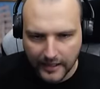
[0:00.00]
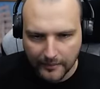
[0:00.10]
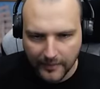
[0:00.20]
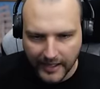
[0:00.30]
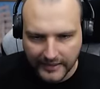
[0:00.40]

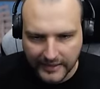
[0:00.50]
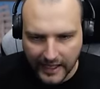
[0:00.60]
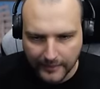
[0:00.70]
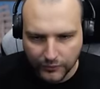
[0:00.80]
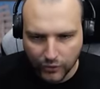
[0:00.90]
my
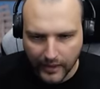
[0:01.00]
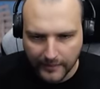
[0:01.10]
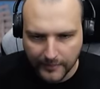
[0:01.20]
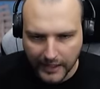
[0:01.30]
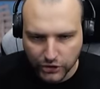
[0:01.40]
time to
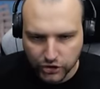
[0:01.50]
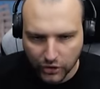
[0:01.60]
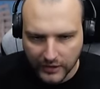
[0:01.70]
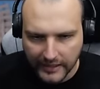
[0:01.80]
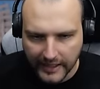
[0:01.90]
aim my
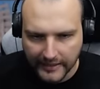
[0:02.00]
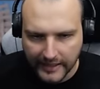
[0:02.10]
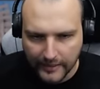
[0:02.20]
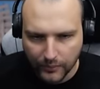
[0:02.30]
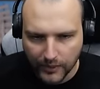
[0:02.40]
shot and
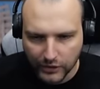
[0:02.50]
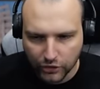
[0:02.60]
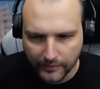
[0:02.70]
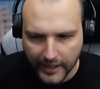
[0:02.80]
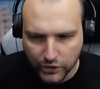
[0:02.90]
I want
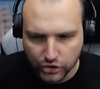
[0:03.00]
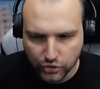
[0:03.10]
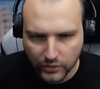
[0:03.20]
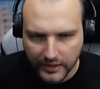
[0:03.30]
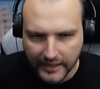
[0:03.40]
to make
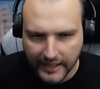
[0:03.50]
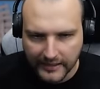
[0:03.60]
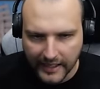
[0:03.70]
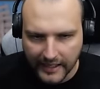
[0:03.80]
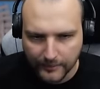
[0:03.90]
sure
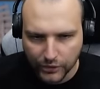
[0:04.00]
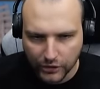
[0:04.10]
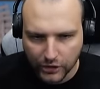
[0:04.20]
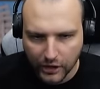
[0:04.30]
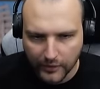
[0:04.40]
that I am
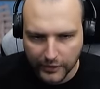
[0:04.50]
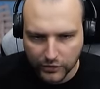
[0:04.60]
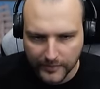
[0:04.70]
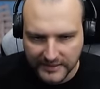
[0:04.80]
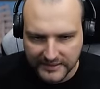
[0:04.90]
not going
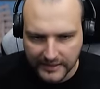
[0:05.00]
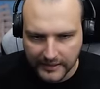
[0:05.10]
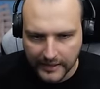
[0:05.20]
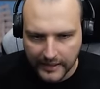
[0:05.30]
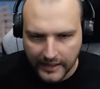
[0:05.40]
to miss it.
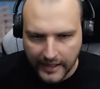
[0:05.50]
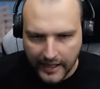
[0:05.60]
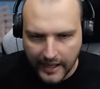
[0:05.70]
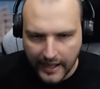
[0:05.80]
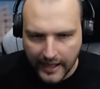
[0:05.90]

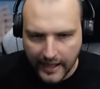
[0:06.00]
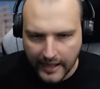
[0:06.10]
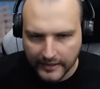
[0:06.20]
And